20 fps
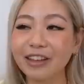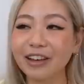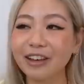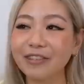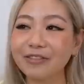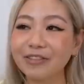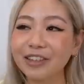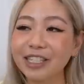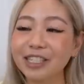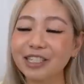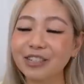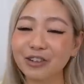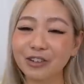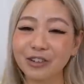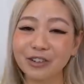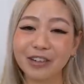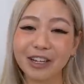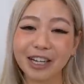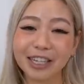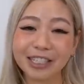love this
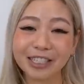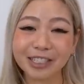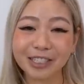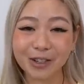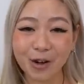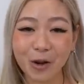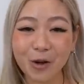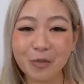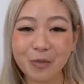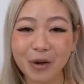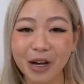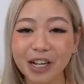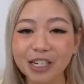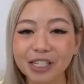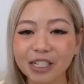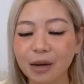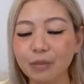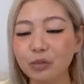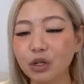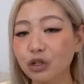crew neck so
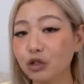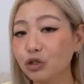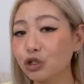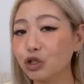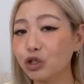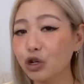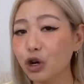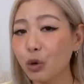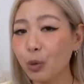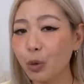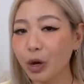much. I'm not too sure